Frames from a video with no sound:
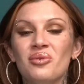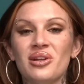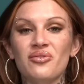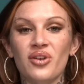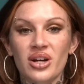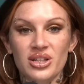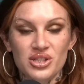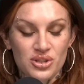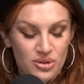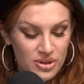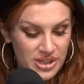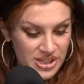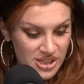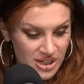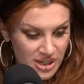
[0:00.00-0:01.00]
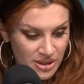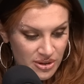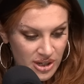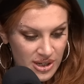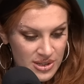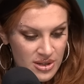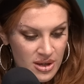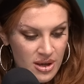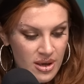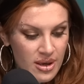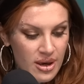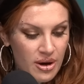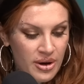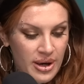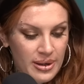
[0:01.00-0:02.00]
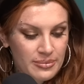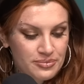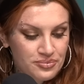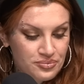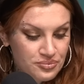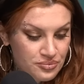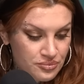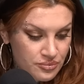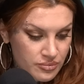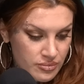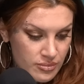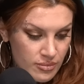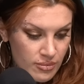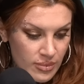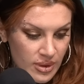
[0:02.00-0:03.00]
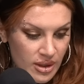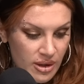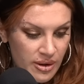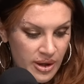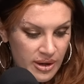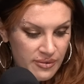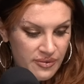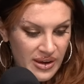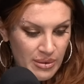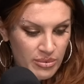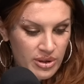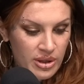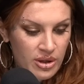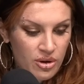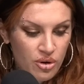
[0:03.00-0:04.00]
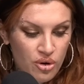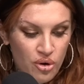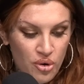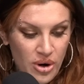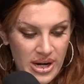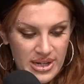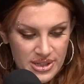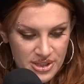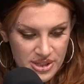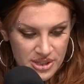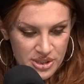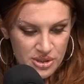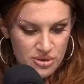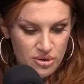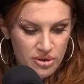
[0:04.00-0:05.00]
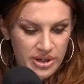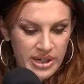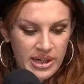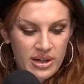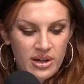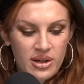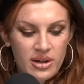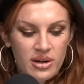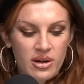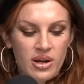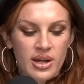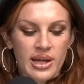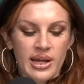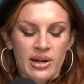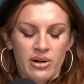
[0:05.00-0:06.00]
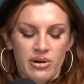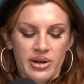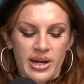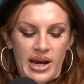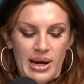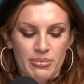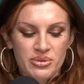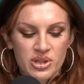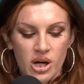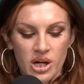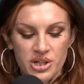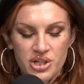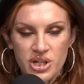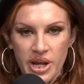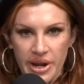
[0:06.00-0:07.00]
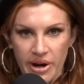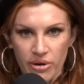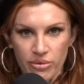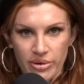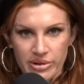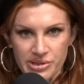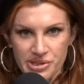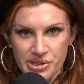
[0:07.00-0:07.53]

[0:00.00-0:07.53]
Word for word: many fucking stories today, guys. Okay. Okay, last one, then we'll. Okay, family crazy story in all caps. A terror